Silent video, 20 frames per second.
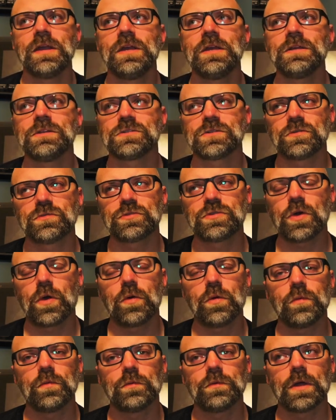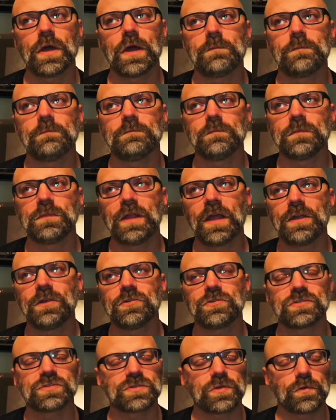So don't let your
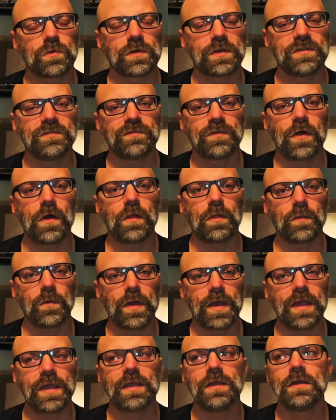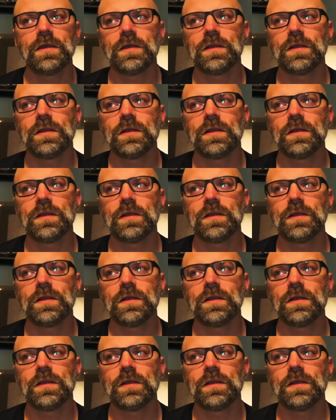story fall away.